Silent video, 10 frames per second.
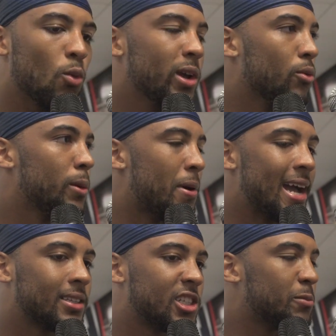we we
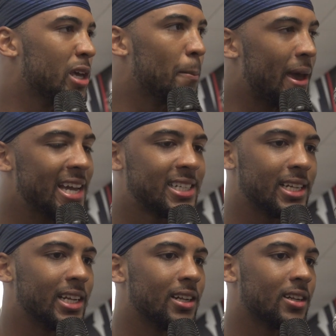practice just being
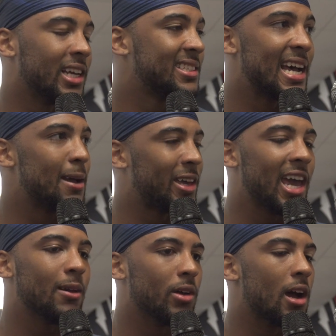patient, and his time
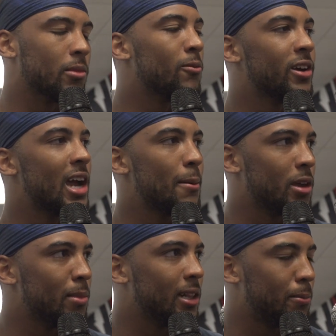came, and I'm, I'm very happy
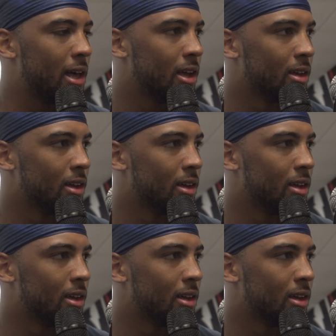he made the play.